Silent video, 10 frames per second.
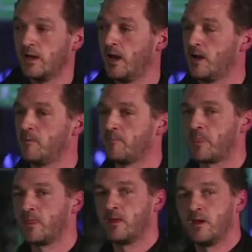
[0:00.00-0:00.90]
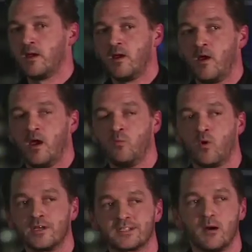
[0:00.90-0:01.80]
And
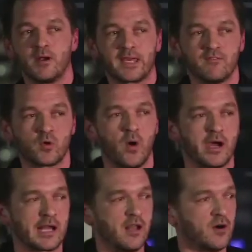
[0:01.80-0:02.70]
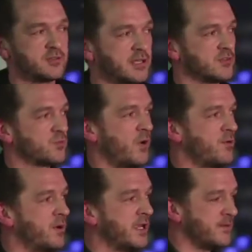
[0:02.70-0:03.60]
one example I give quite a lot is
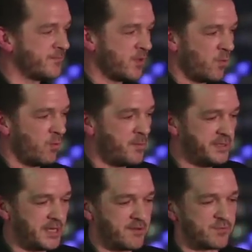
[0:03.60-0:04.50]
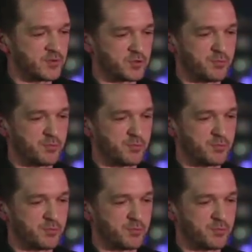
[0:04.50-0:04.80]
when we deliver a